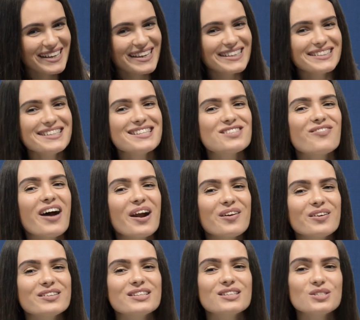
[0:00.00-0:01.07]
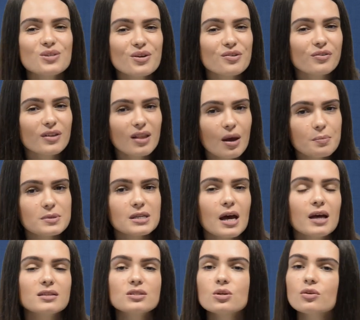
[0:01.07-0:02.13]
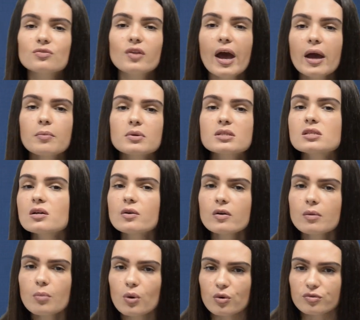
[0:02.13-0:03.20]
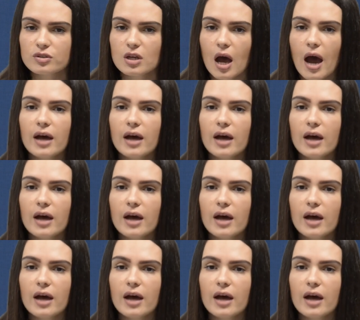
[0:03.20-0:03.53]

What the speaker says: In this variant, the 2 of clubs and 2 of diamonds are removed,